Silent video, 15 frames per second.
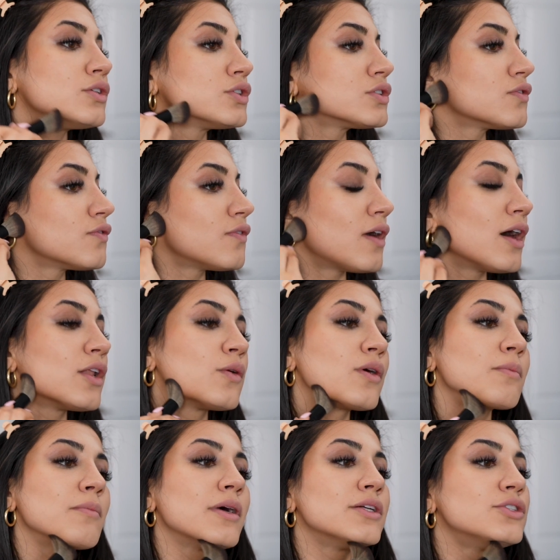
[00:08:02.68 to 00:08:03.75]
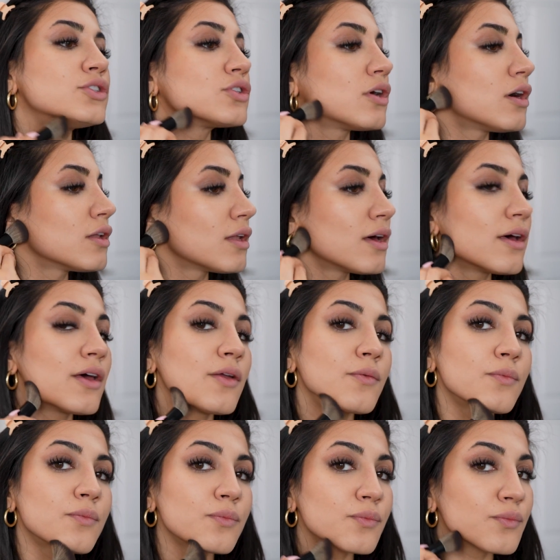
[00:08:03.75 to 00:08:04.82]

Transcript: just following my jawline